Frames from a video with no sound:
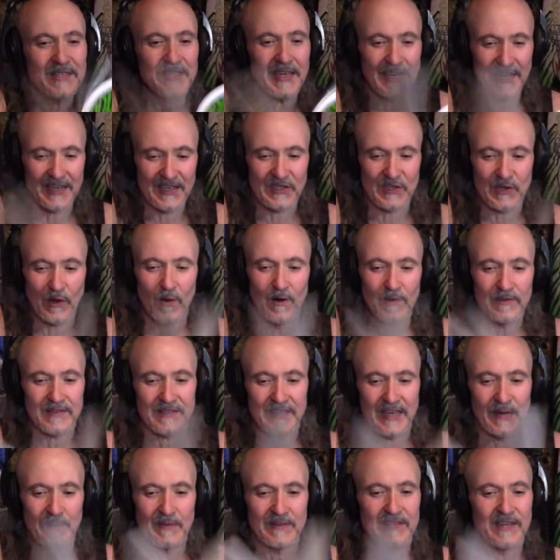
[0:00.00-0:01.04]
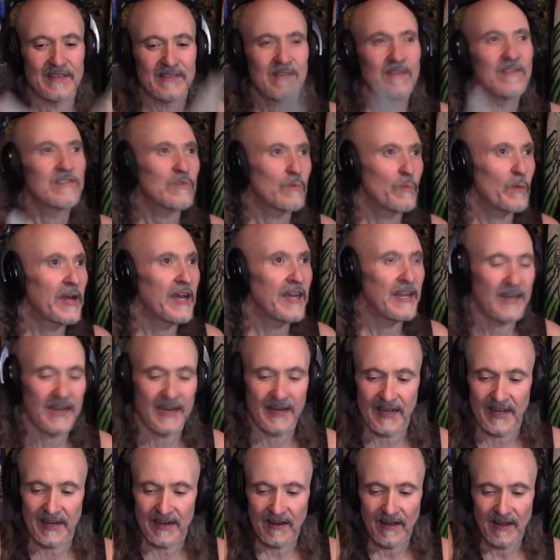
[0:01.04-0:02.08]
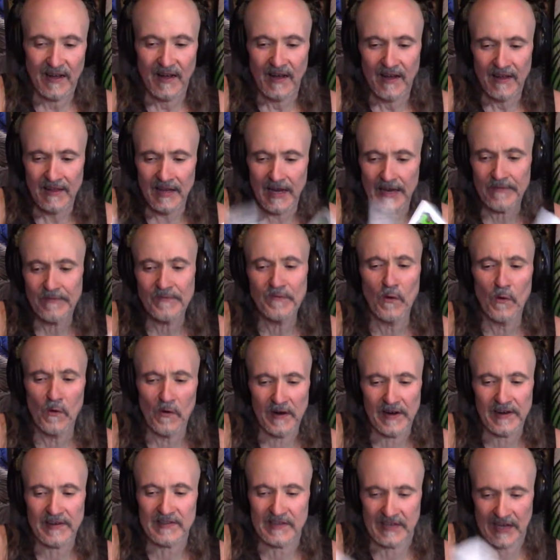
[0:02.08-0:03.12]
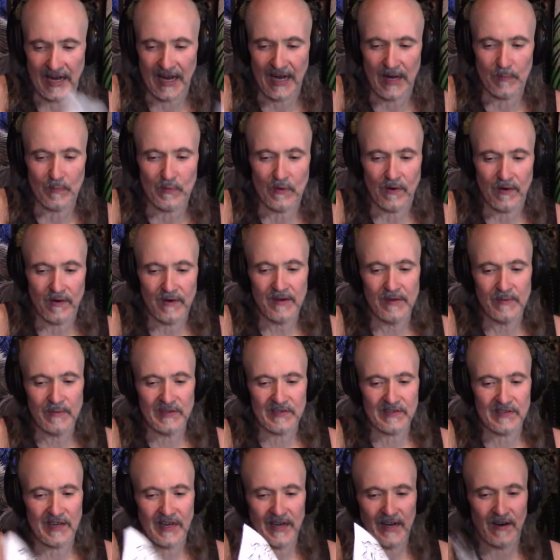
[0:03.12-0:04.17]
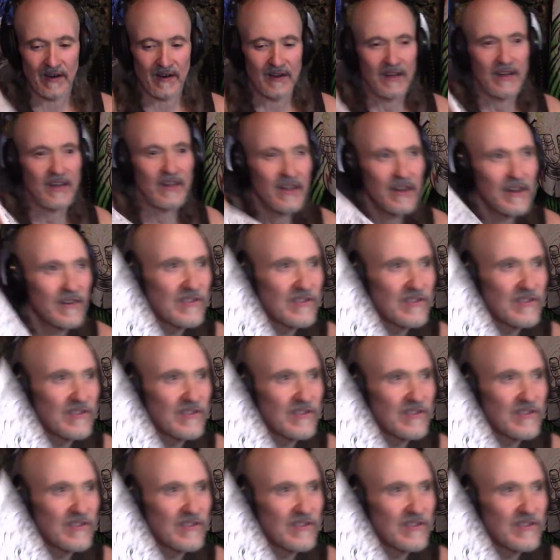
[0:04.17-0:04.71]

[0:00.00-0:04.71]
adult theme is that there's weed in it. Like, for example, let me say here. Here's